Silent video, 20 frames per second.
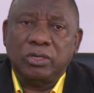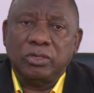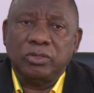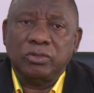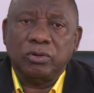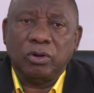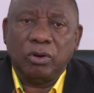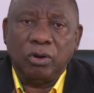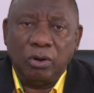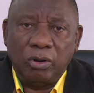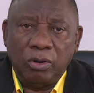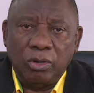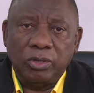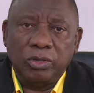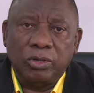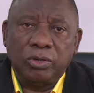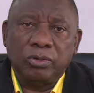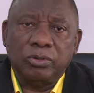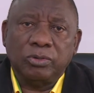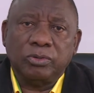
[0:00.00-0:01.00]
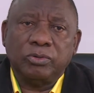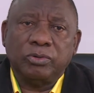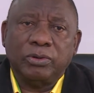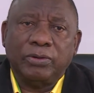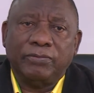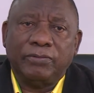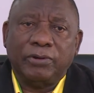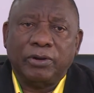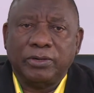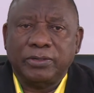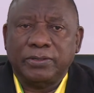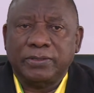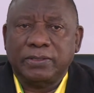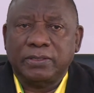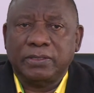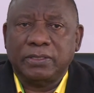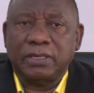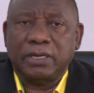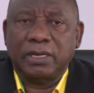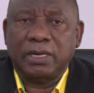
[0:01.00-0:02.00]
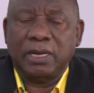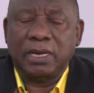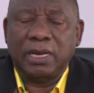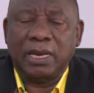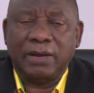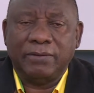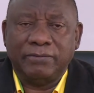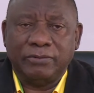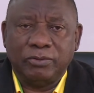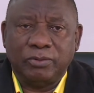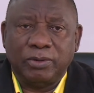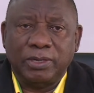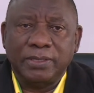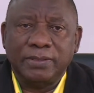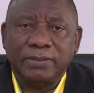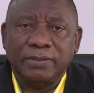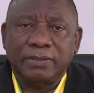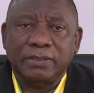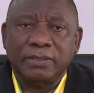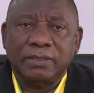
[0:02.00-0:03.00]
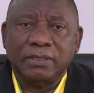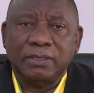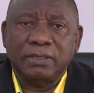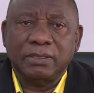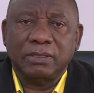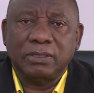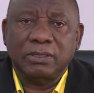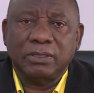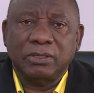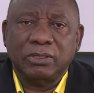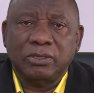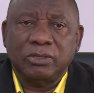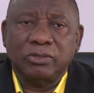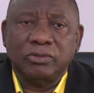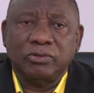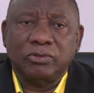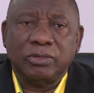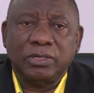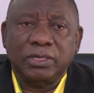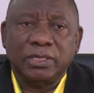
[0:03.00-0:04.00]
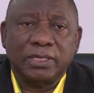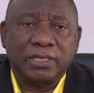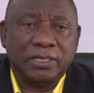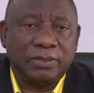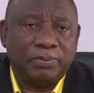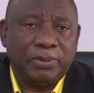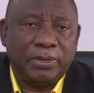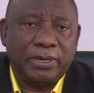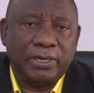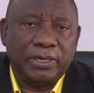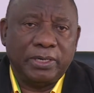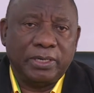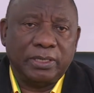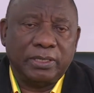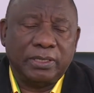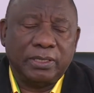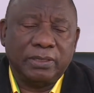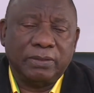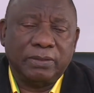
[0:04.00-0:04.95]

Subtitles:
to all those who have lost loved ones during this period.